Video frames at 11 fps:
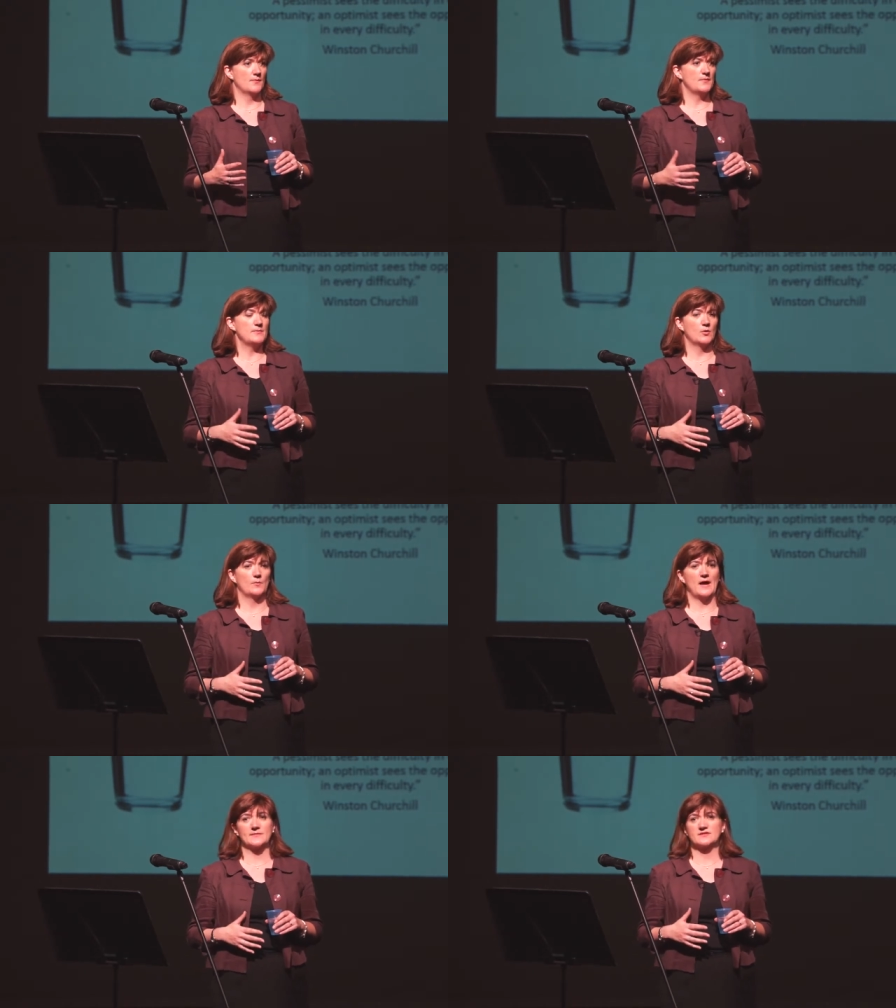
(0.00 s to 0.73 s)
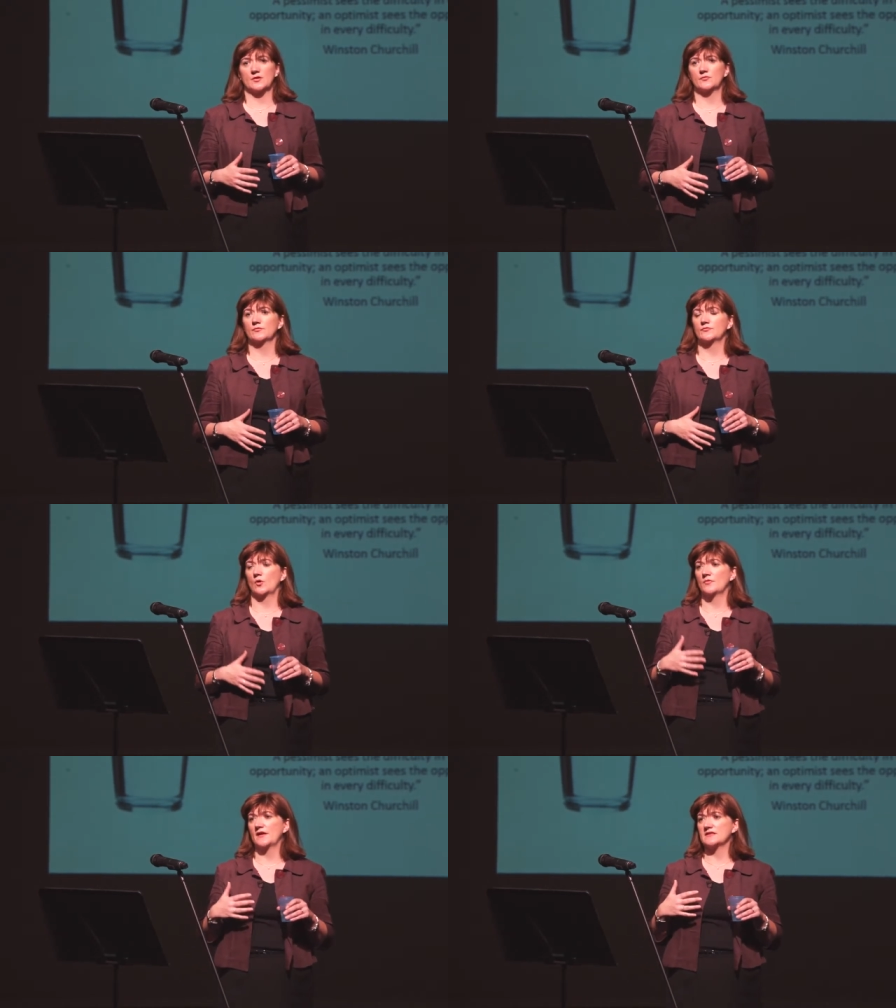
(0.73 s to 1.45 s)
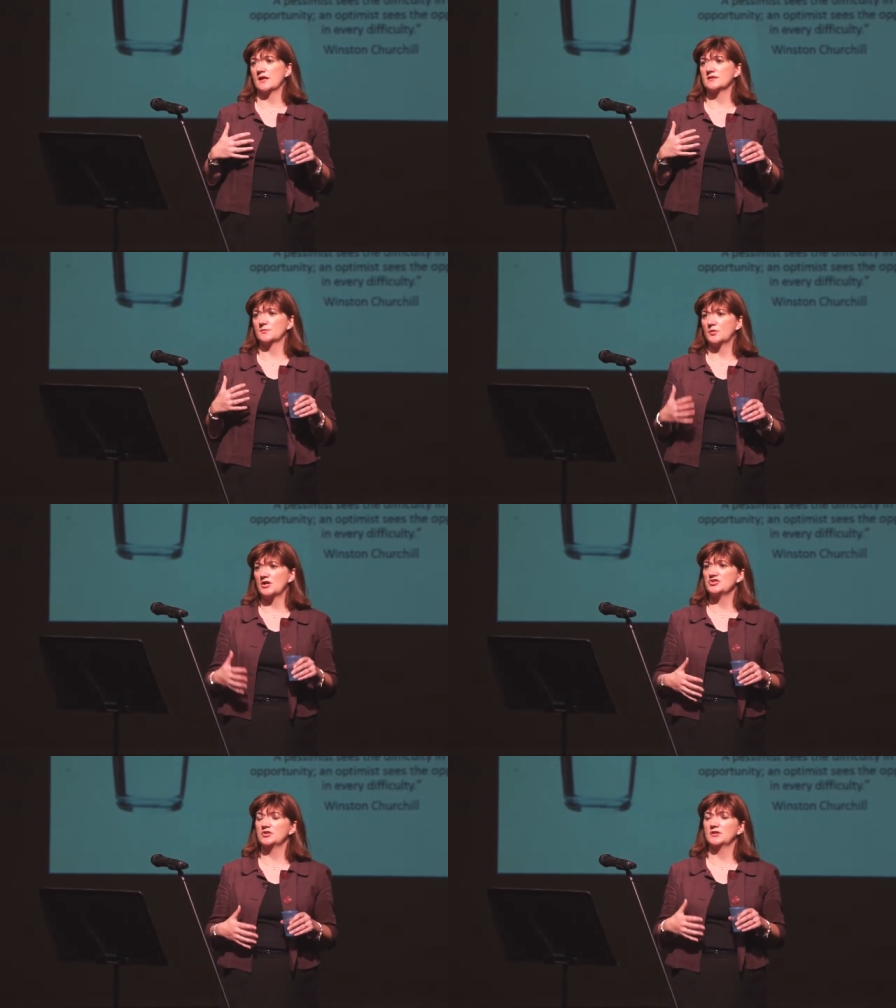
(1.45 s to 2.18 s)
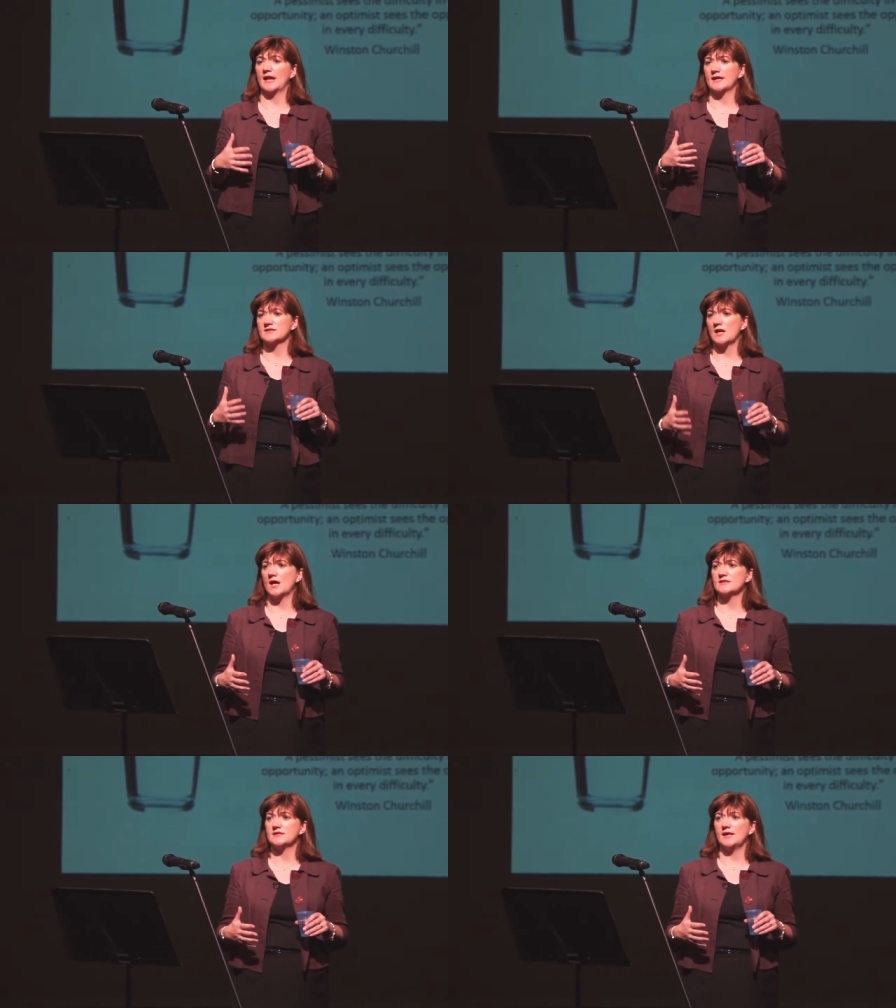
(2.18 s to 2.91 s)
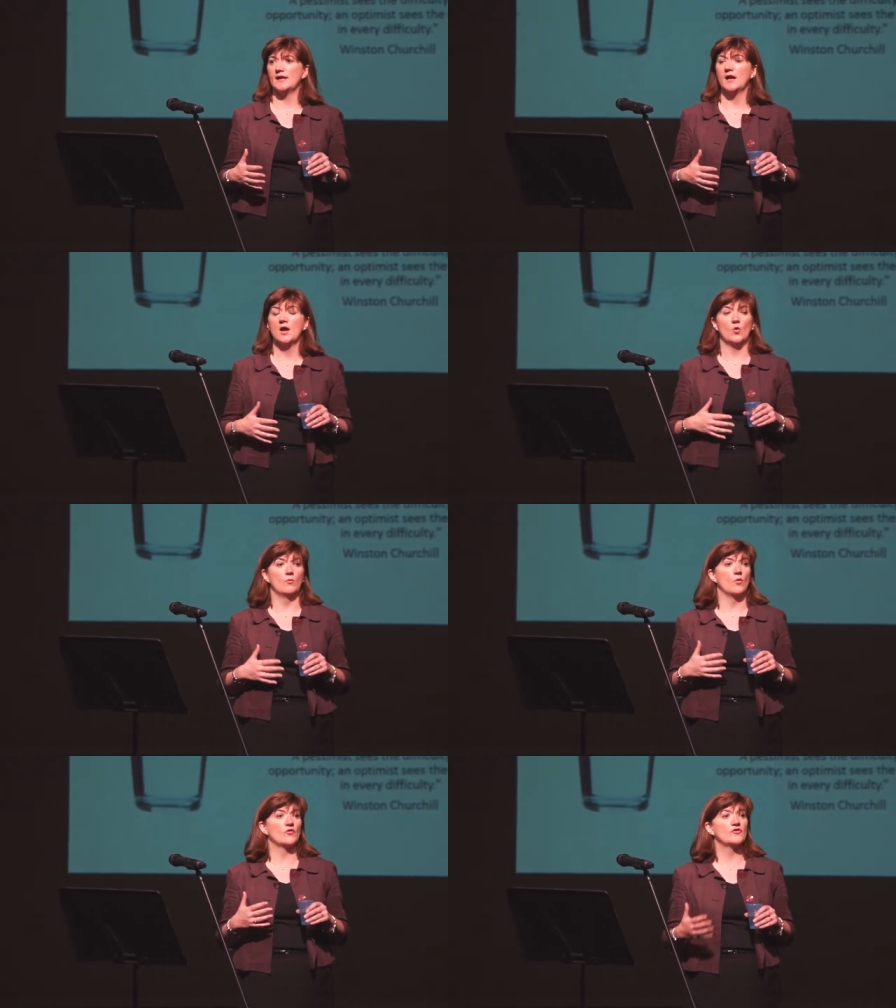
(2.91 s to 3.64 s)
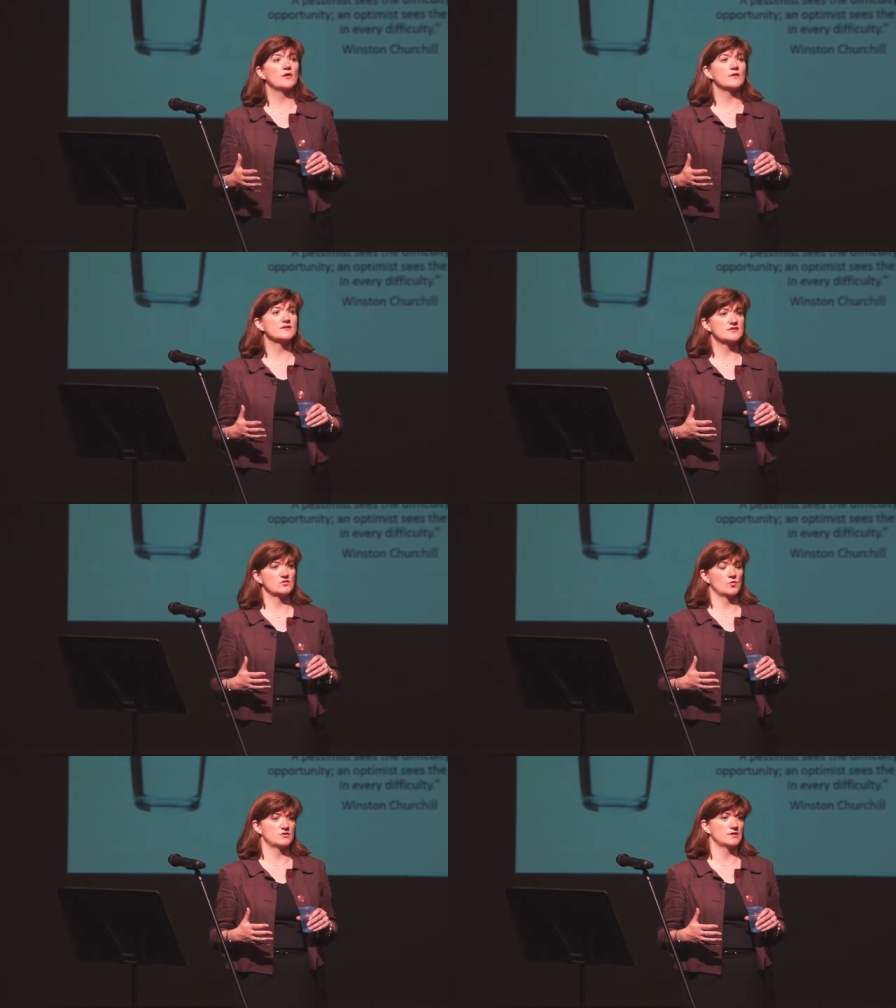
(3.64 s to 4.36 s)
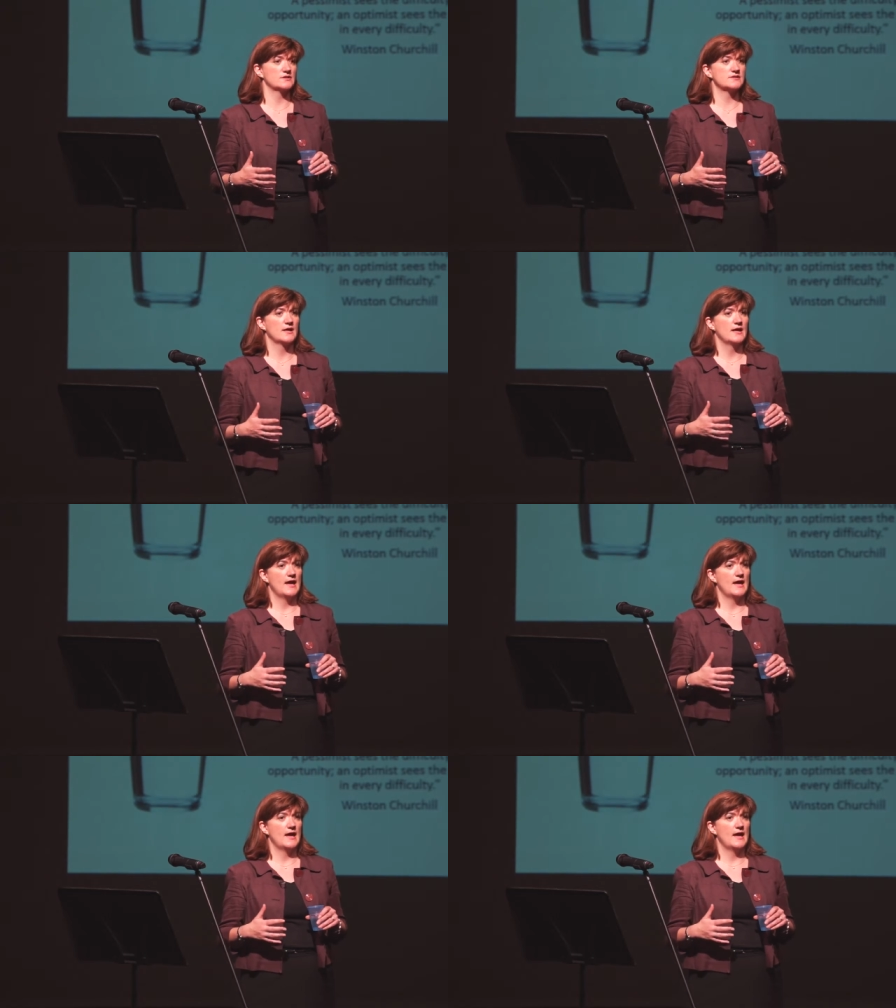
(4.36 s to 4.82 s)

people perhaps suffering from things like depression, anxiety, or more serious disorders.